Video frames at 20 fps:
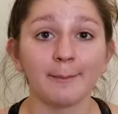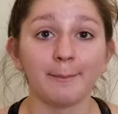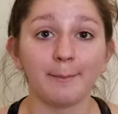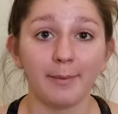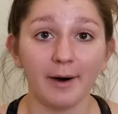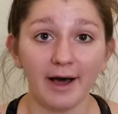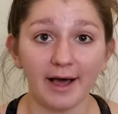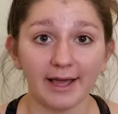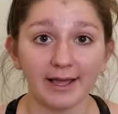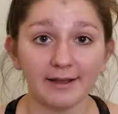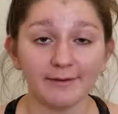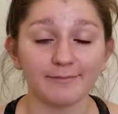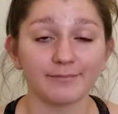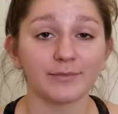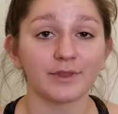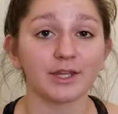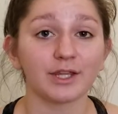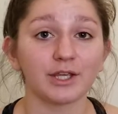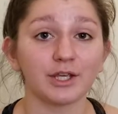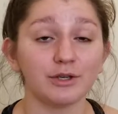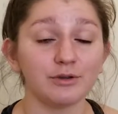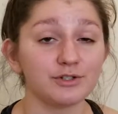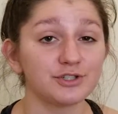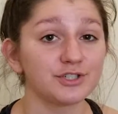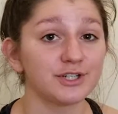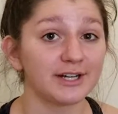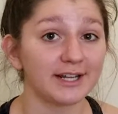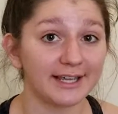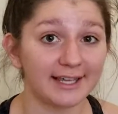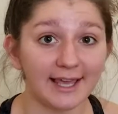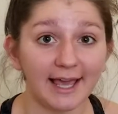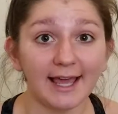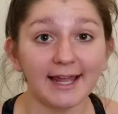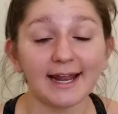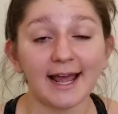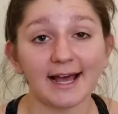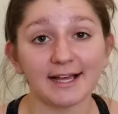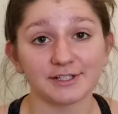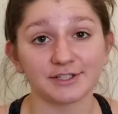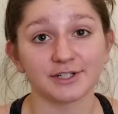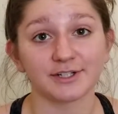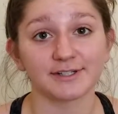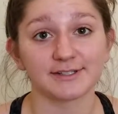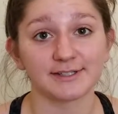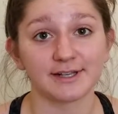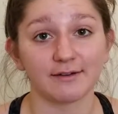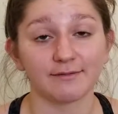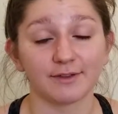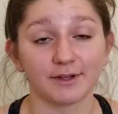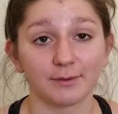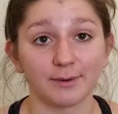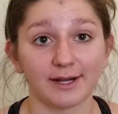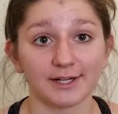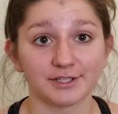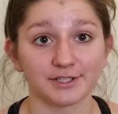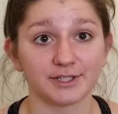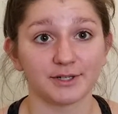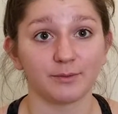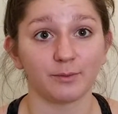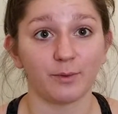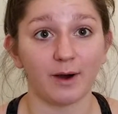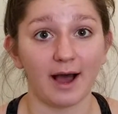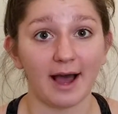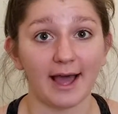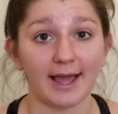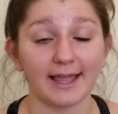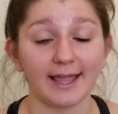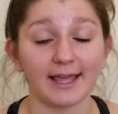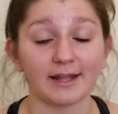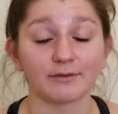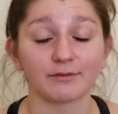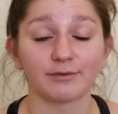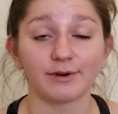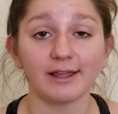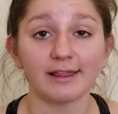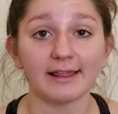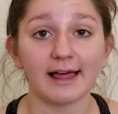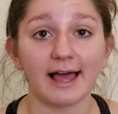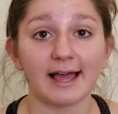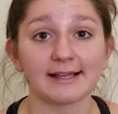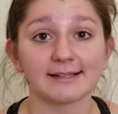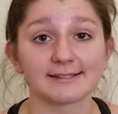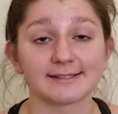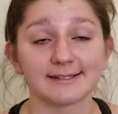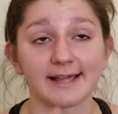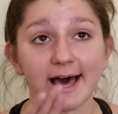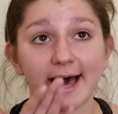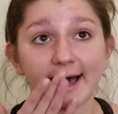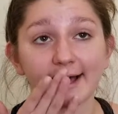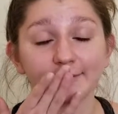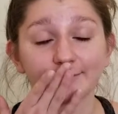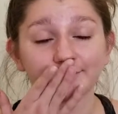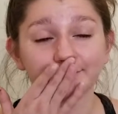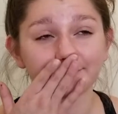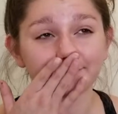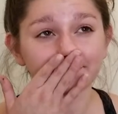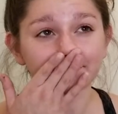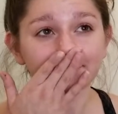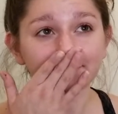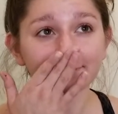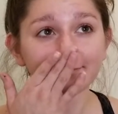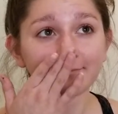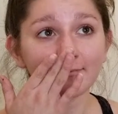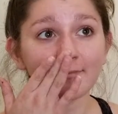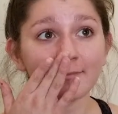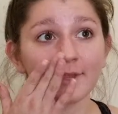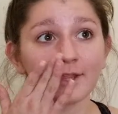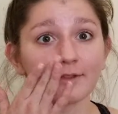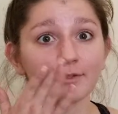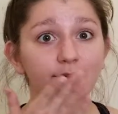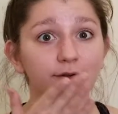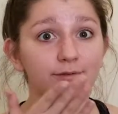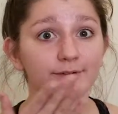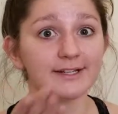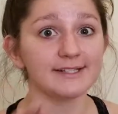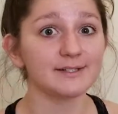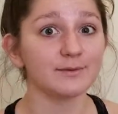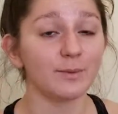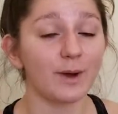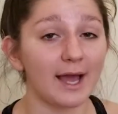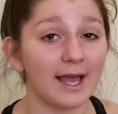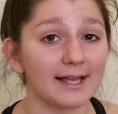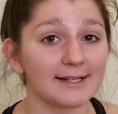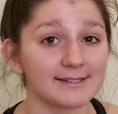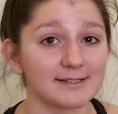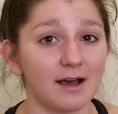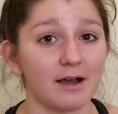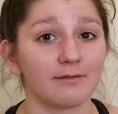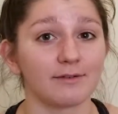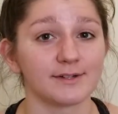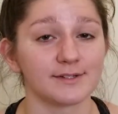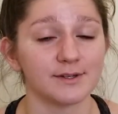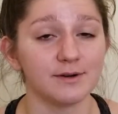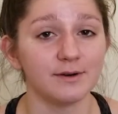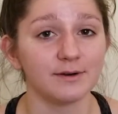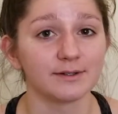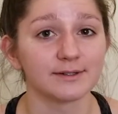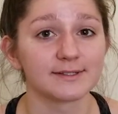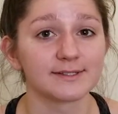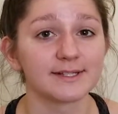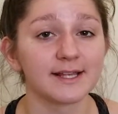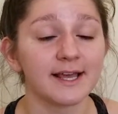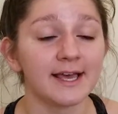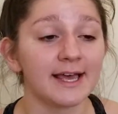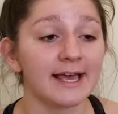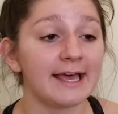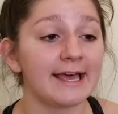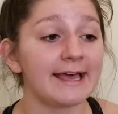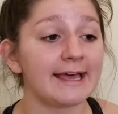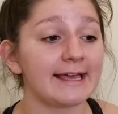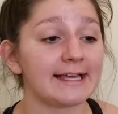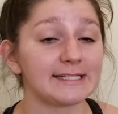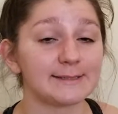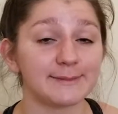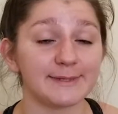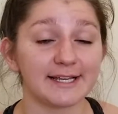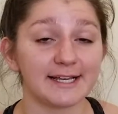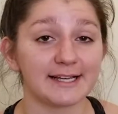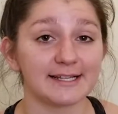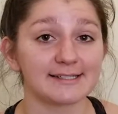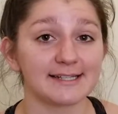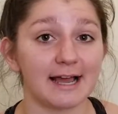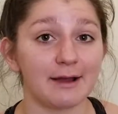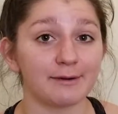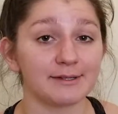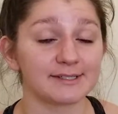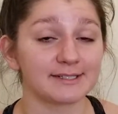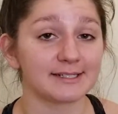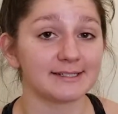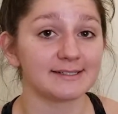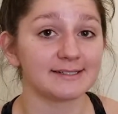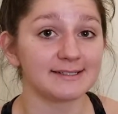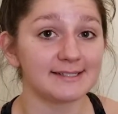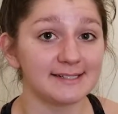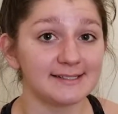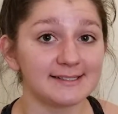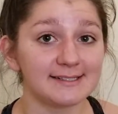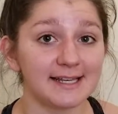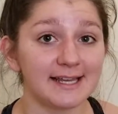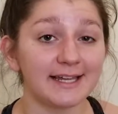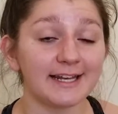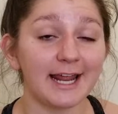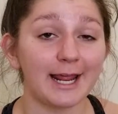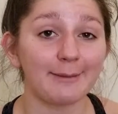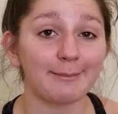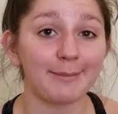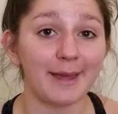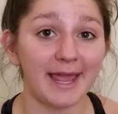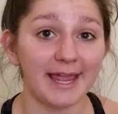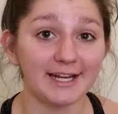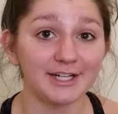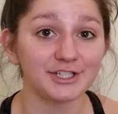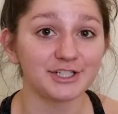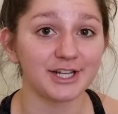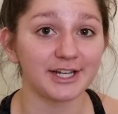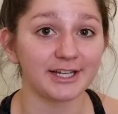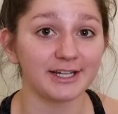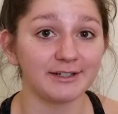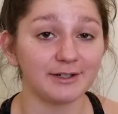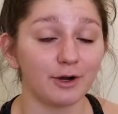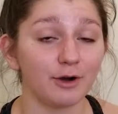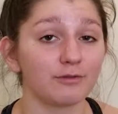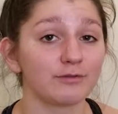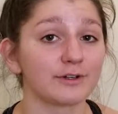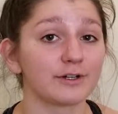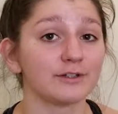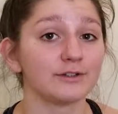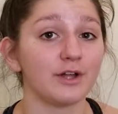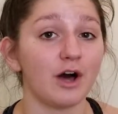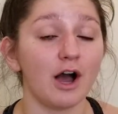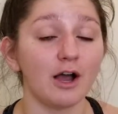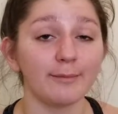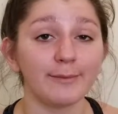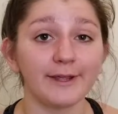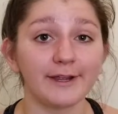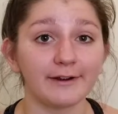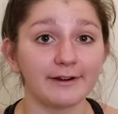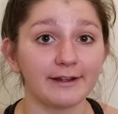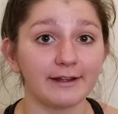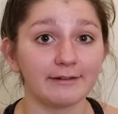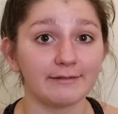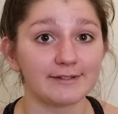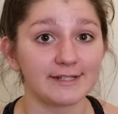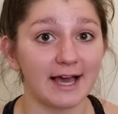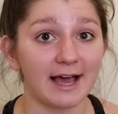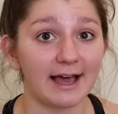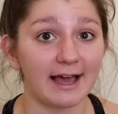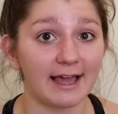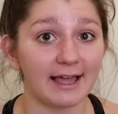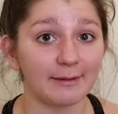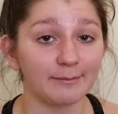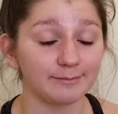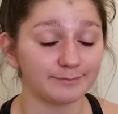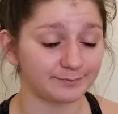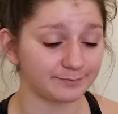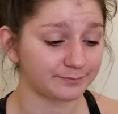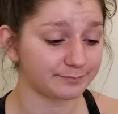But you should again ask yourself the question why, and realize that the reason why I saw results is because I was consistent and patient over a long period of time